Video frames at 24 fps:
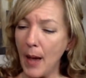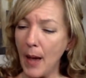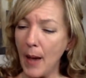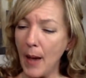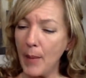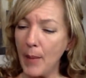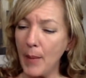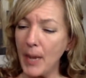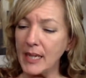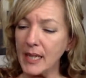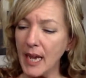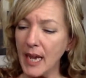
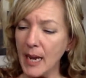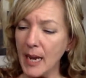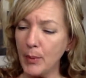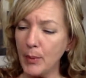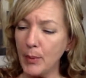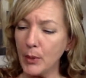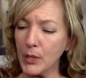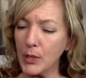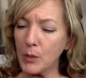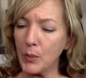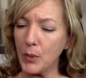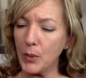Um, a
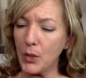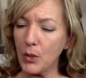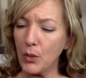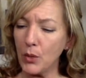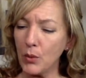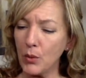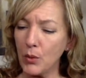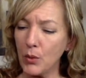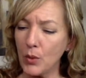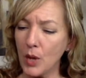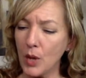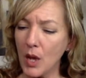
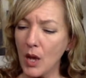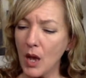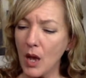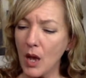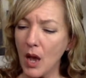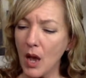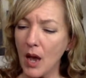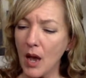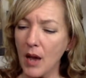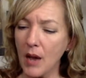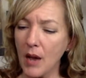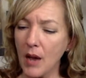tablespoon
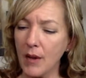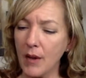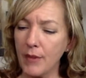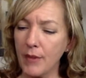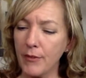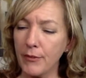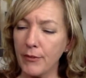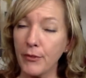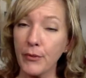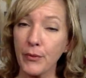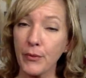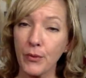
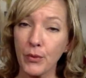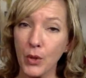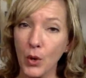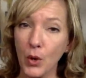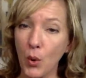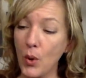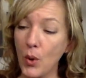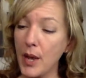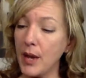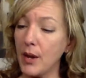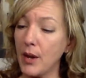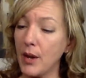of
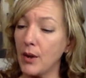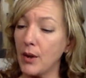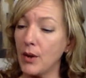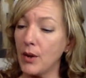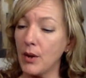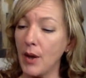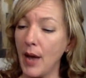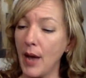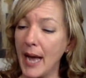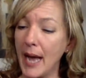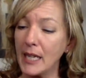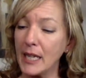the
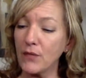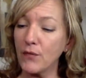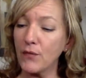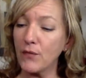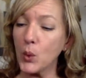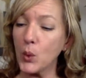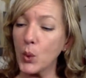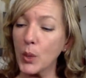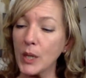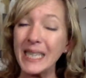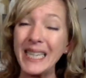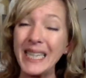oil has
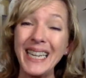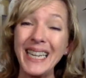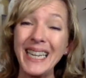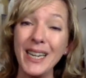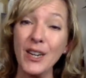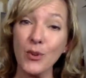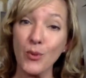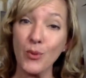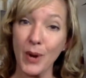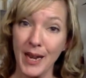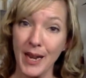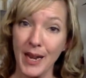
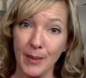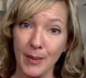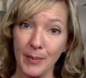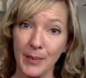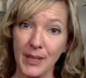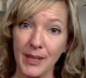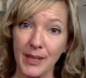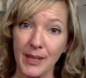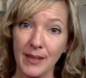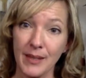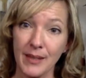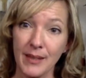14
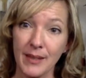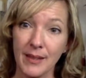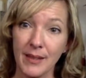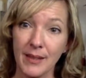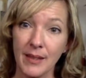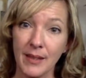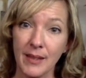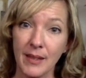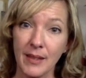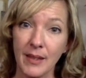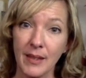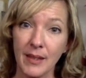grams
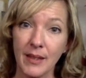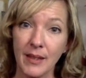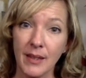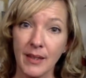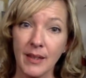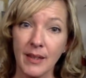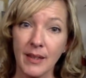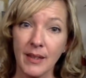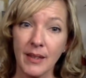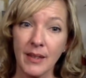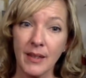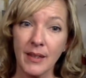
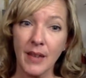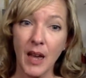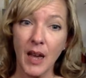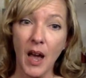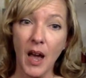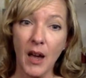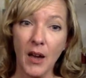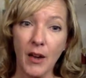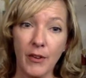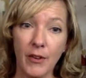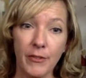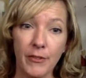
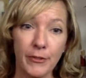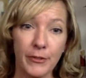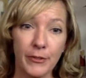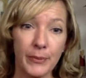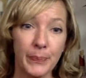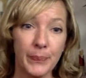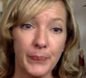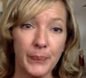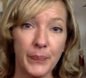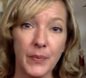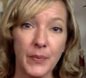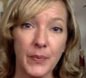of.
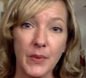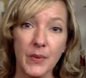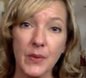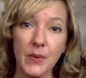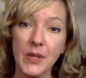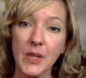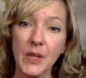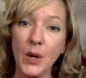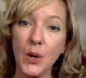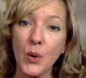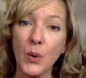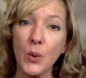
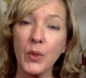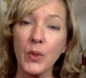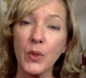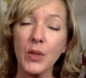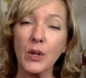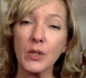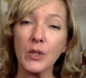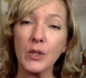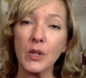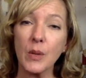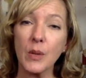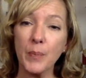
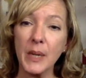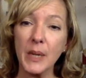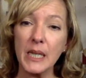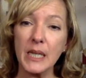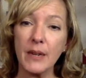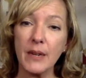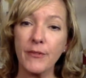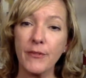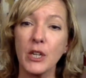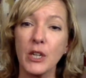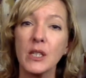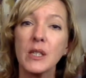So there's a
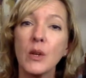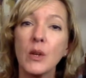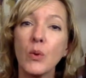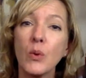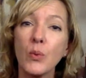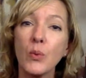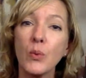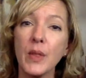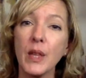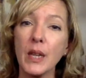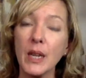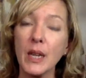big difference.
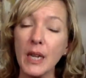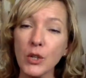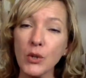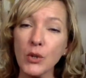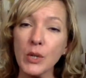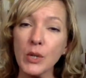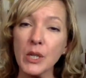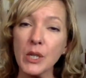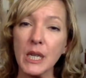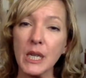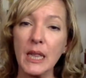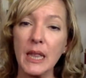So the
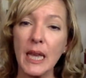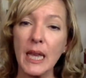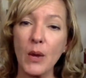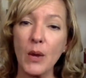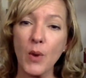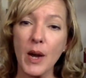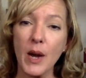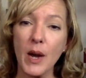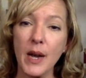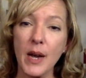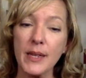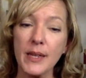interesting
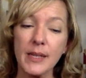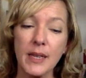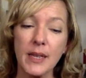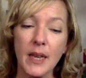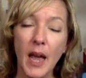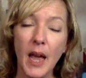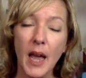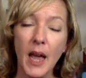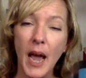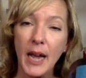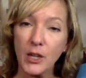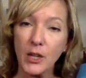thing was,
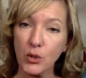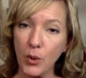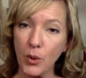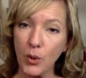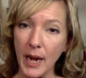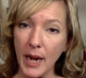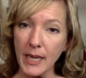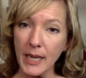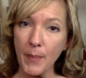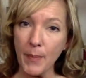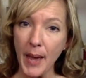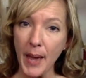I
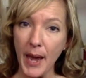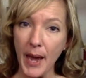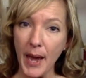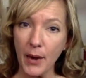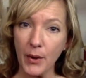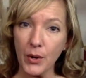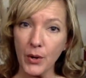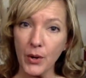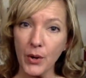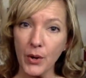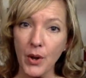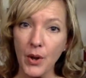tried the
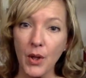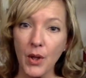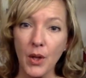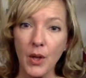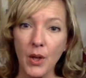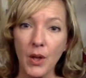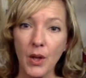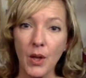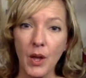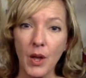powder,